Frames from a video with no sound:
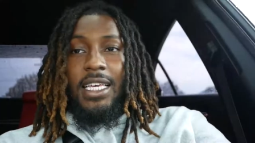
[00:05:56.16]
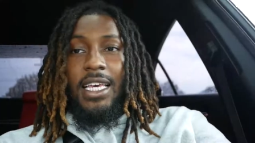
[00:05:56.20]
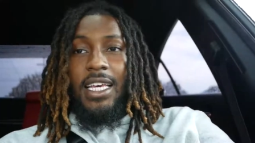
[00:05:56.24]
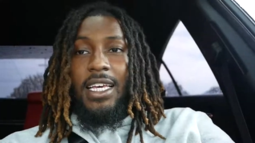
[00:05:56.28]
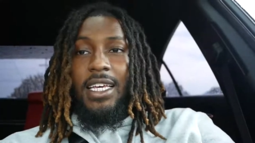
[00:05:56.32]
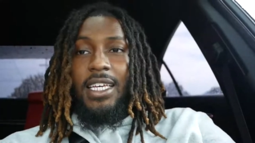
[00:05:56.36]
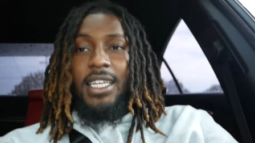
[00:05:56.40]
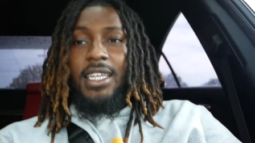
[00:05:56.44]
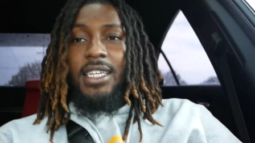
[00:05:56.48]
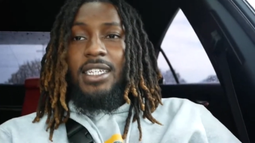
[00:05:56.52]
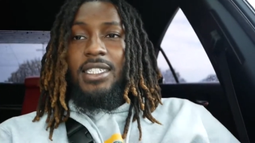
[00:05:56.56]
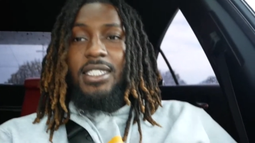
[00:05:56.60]

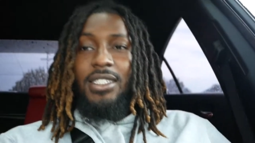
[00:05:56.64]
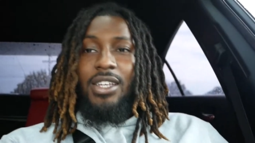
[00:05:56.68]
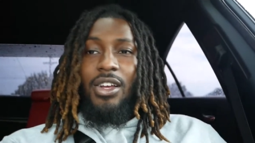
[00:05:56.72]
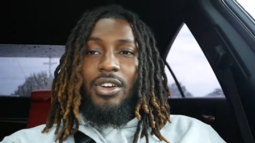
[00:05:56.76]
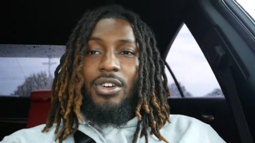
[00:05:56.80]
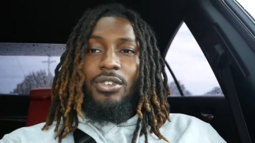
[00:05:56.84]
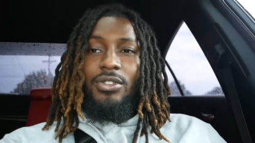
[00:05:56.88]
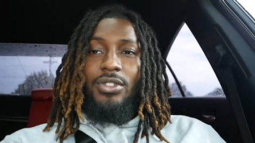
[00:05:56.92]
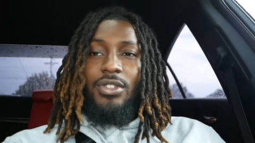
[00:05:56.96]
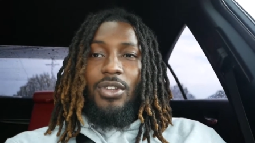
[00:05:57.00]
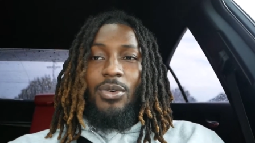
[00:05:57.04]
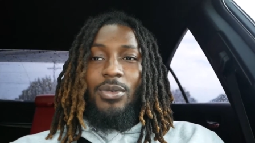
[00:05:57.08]
Yes
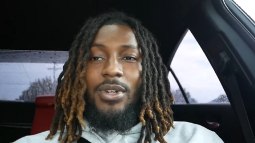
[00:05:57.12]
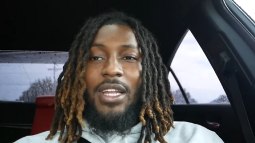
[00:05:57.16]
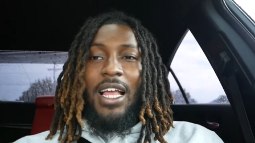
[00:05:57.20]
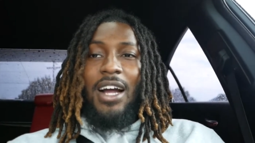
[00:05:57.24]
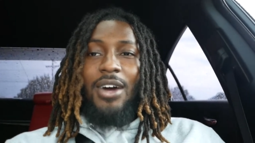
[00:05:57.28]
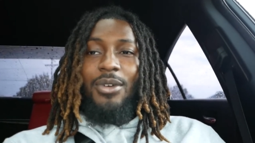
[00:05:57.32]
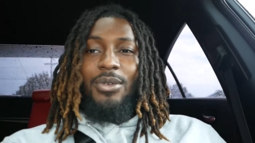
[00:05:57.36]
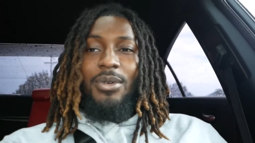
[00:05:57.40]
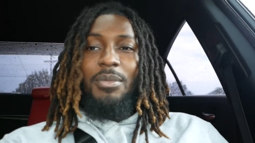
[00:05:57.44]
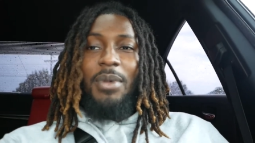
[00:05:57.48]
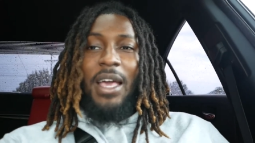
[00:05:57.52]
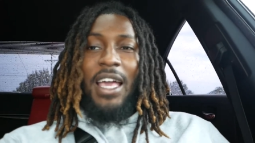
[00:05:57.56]
sir, so
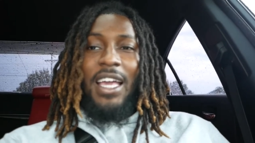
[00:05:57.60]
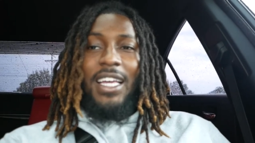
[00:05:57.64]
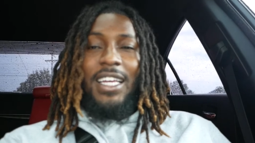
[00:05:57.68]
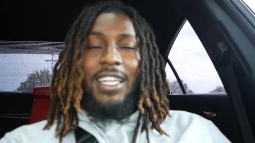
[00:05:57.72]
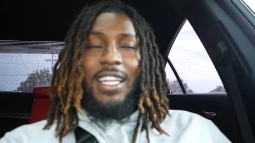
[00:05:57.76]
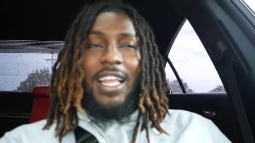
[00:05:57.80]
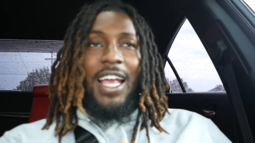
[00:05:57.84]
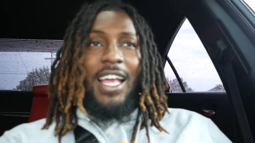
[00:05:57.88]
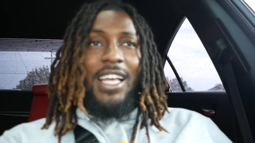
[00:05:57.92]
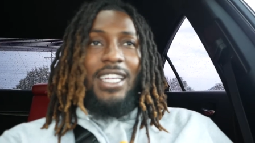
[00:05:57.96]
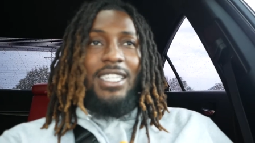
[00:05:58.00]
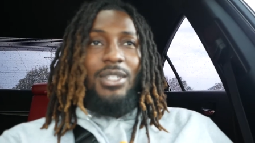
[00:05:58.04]
now we back in
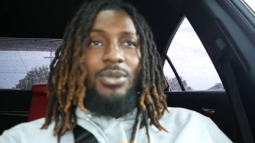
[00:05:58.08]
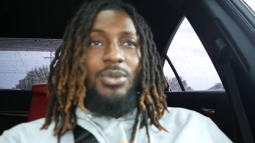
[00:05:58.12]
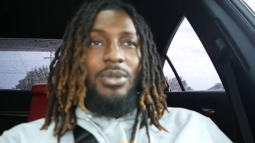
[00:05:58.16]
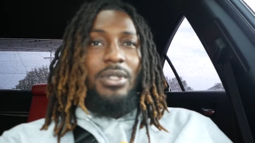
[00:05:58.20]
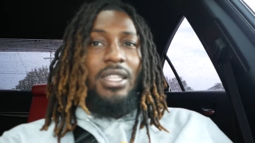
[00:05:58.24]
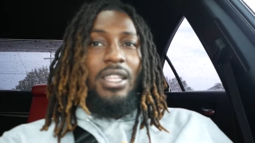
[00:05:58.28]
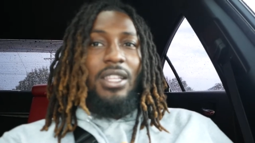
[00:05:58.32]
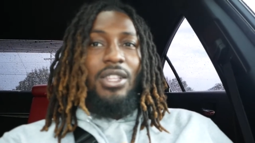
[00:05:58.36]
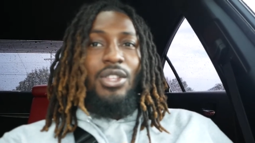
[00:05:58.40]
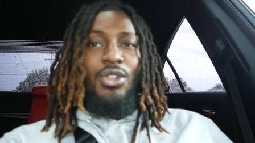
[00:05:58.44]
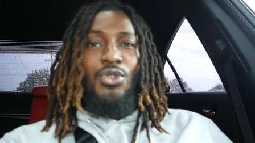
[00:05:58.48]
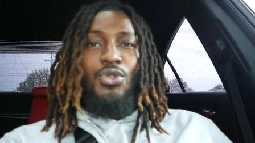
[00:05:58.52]
action with
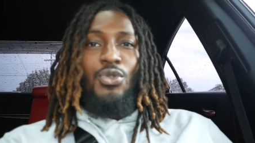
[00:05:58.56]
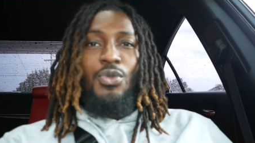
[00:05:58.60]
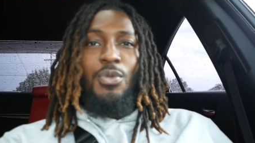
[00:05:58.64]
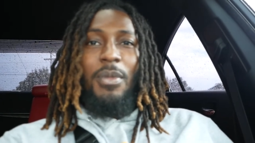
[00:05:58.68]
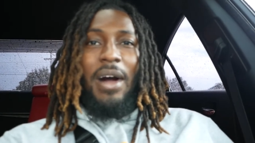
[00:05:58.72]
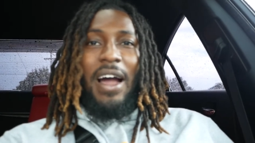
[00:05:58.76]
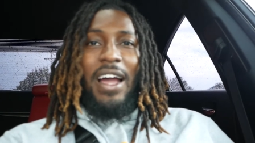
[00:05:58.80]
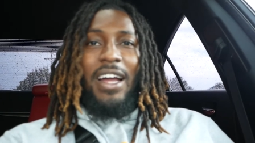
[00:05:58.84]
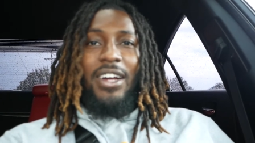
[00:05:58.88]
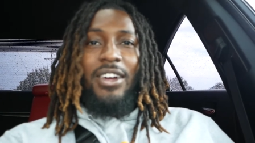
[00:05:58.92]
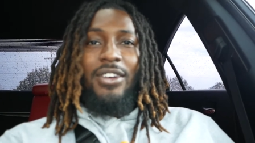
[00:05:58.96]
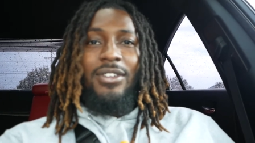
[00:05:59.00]
the new
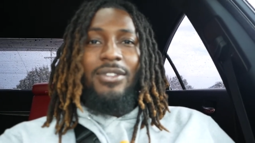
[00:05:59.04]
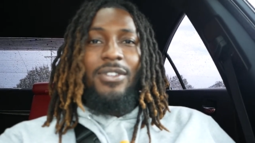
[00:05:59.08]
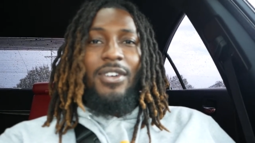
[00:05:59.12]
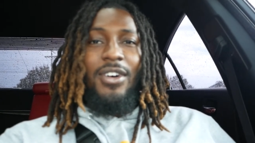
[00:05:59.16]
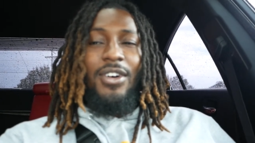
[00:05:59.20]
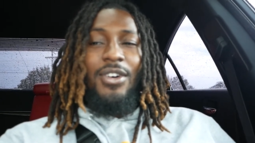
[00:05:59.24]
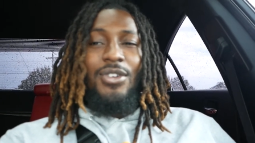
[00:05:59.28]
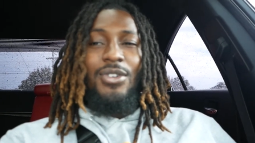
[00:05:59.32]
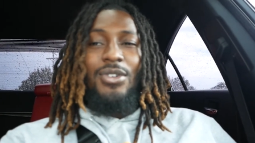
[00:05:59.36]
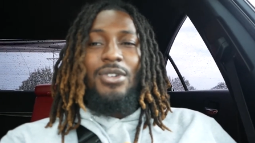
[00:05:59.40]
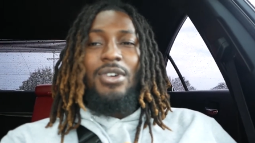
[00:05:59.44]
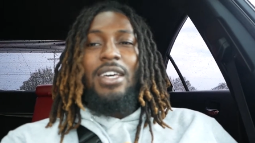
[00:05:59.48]

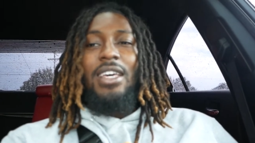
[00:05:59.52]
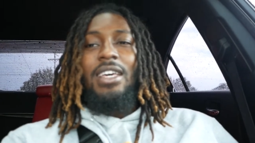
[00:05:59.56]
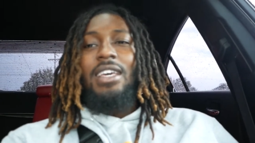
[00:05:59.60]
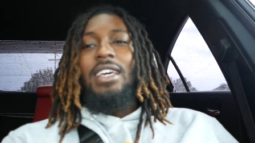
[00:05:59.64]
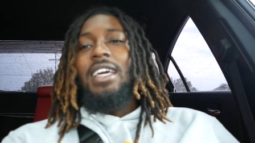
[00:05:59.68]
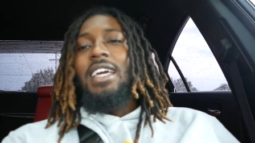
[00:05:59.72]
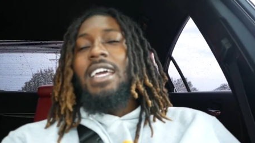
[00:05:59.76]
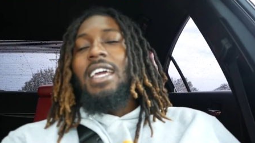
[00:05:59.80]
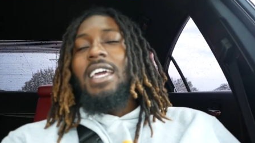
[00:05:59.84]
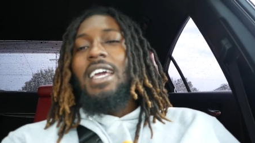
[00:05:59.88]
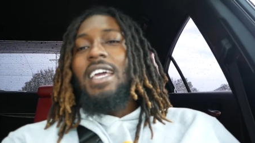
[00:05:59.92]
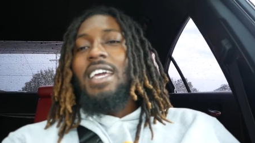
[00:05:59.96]
microphone,
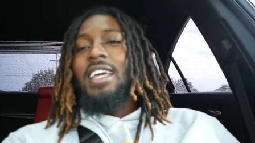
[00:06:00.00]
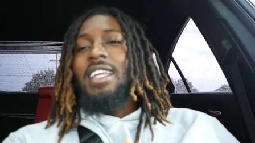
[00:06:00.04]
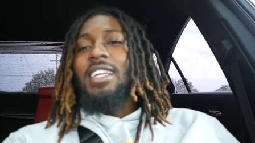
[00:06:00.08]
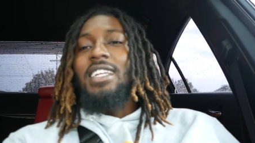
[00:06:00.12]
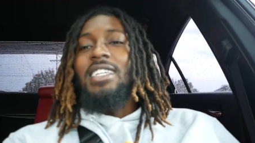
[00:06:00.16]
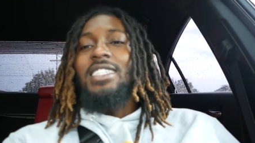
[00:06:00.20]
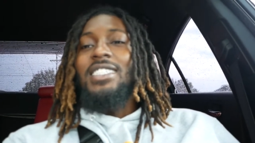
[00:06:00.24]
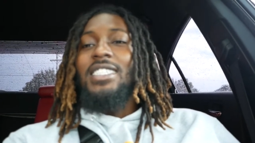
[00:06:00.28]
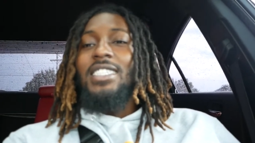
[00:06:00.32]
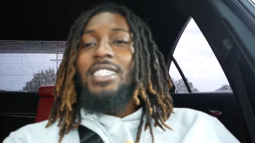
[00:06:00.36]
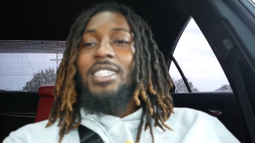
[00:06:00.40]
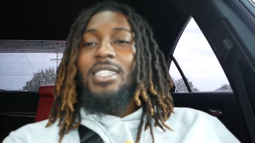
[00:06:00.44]
and
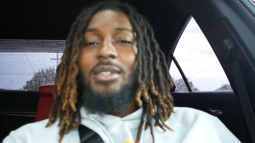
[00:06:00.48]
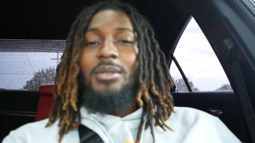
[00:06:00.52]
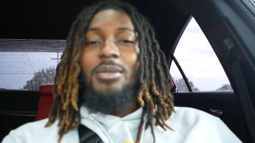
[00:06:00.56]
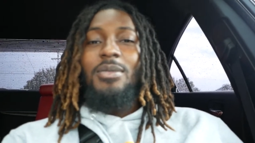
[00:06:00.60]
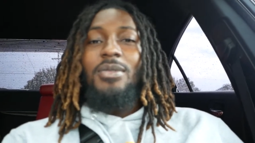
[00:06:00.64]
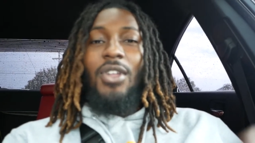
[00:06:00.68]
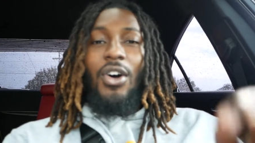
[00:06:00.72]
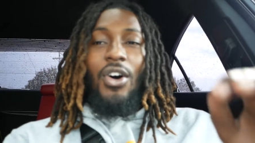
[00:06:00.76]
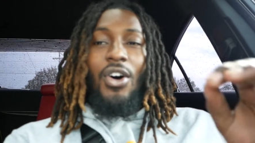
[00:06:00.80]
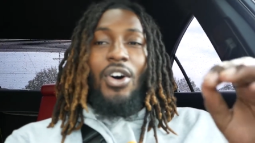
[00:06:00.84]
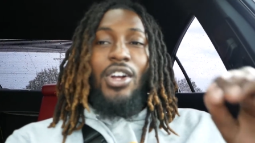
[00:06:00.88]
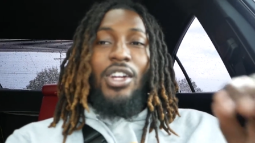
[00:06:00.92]
it should,
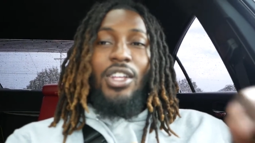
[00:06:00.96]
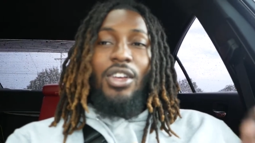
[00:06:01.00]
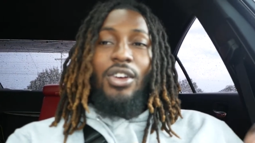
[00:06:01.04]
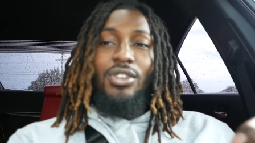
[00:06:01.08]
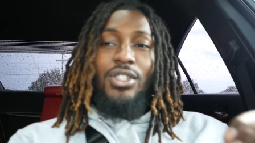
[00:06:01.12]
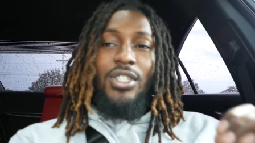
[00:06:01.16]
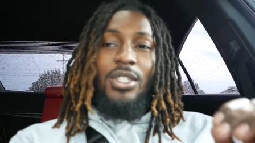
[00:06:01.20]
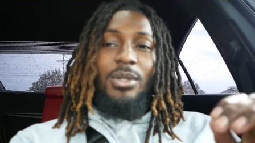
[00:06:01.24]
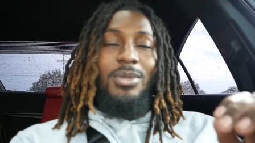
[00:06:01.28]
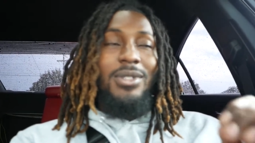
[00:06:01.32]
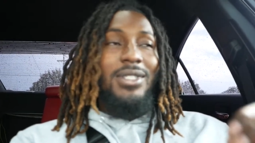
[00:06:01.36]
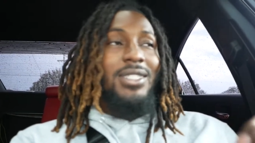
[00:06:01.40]
the audio
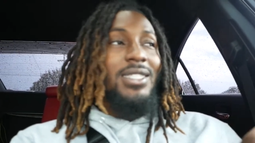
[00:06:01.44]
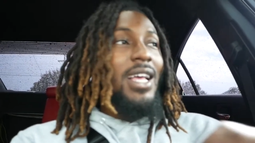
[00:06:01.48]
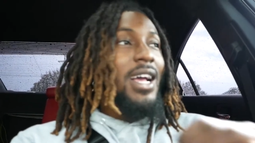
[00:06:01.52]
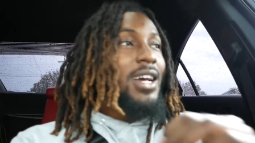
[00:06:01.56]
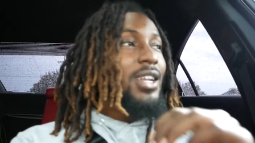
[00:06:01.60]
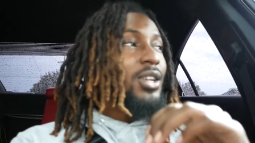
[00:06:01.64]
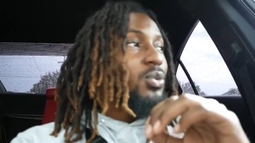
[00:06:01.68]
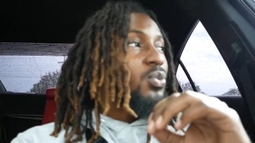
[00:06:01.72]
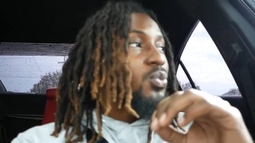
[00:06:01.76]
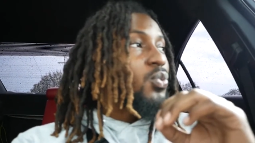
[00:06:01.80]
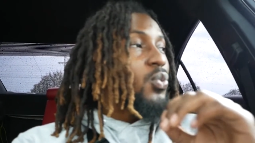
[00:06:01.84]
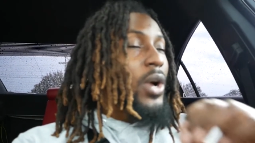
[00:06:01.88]
should be
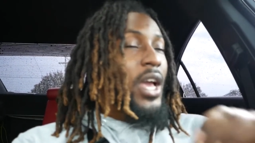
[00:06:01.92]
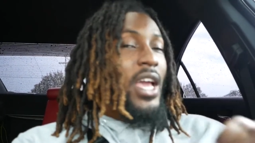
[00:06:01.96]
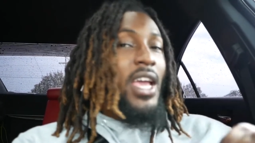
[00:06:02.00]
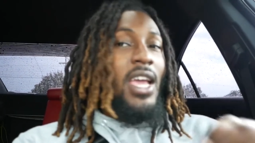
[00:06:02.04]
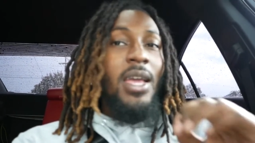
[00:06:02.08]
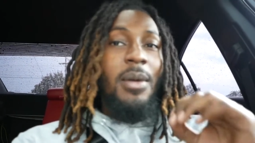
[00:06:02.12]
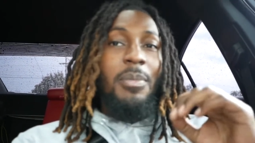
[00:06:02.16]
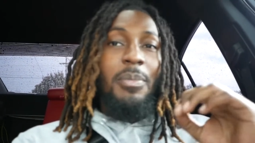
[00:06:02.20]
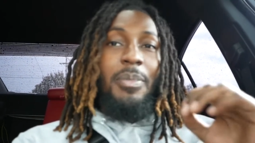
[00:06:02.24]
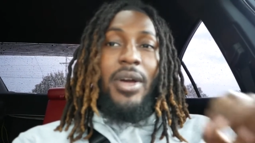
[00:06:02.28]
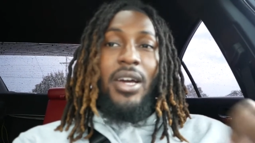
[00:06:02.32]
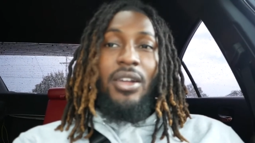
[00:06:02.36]
sounding
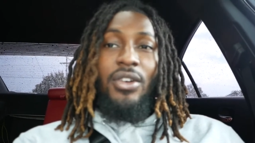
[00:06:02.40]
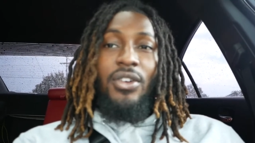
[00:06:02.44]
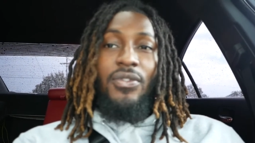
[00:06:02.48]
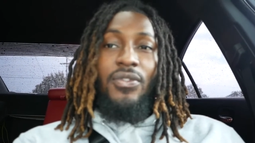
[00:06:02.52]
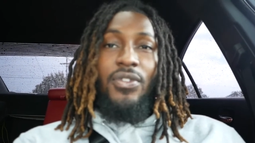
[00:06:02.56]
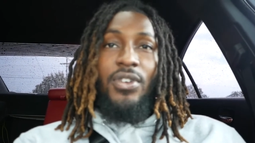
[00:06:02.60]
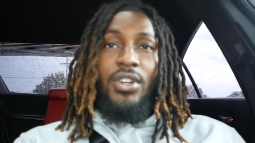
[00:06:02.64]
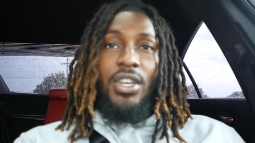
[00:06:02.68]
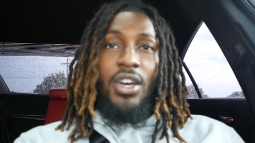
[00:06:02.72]
way better for